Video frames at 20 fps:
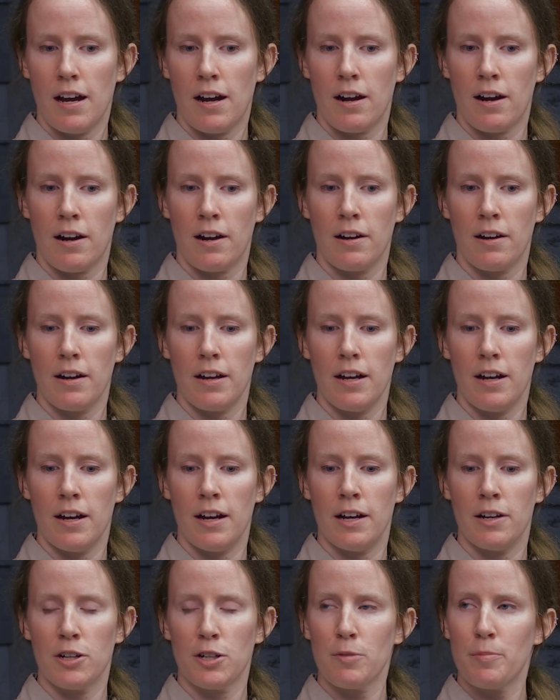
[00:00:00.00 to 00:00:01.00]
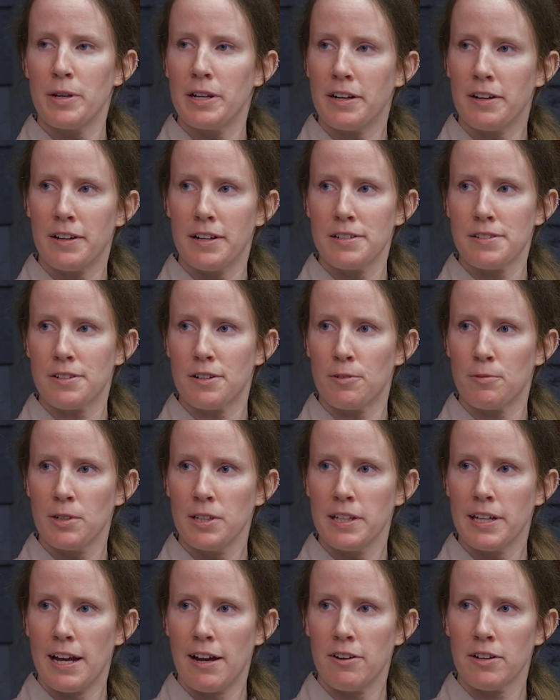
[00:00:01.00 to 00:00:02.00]
our uh, urban areas are
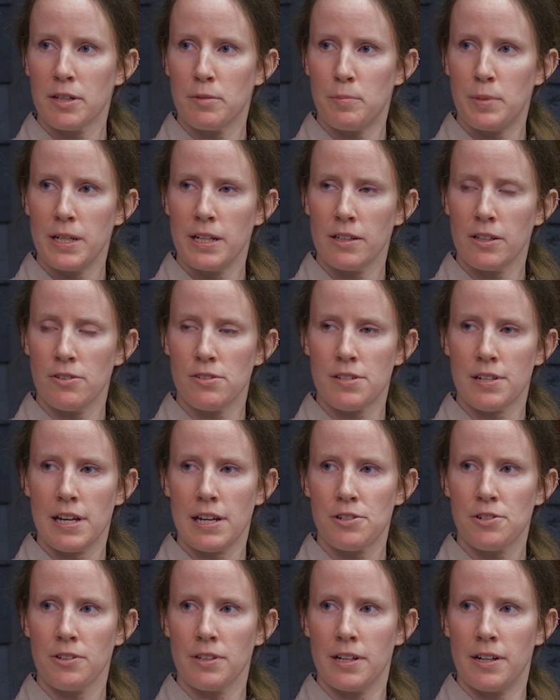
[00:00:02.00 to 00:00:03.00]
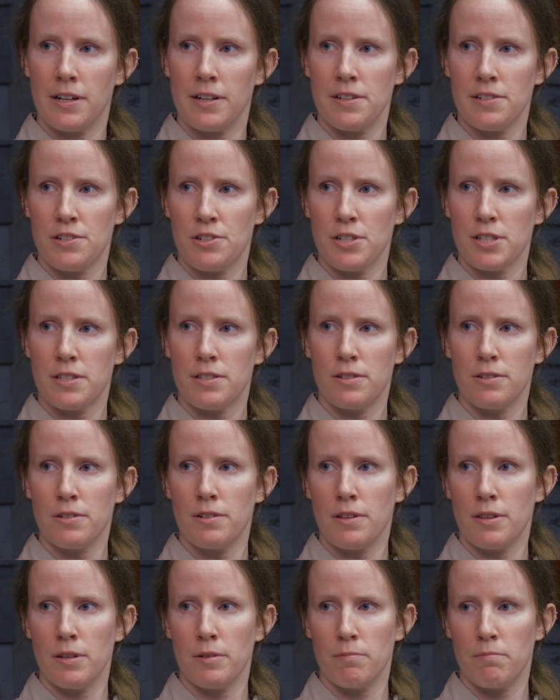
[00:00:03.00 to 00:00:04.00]
really outcompeting those natural areas just
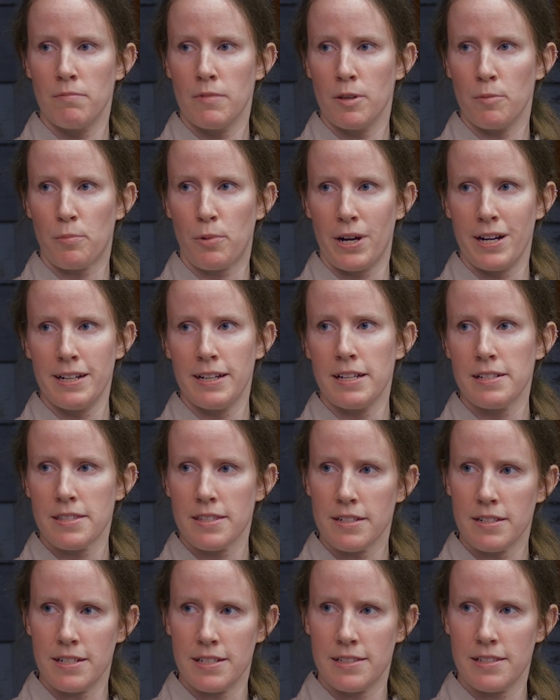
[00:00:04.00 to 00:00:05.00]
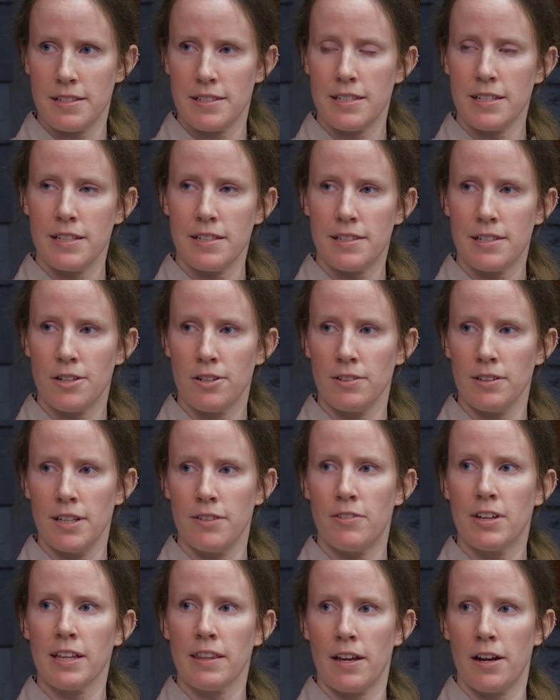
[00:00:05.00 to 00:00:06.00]
due to the, the prey densities. It's easier
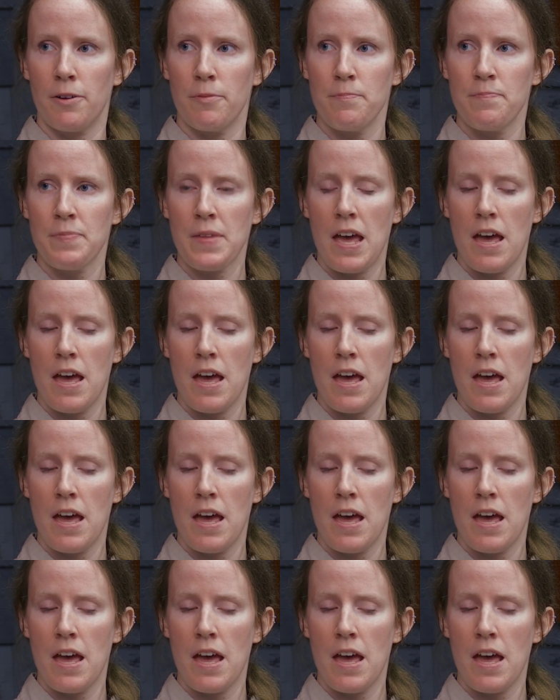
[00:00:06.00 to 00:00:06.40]
living there.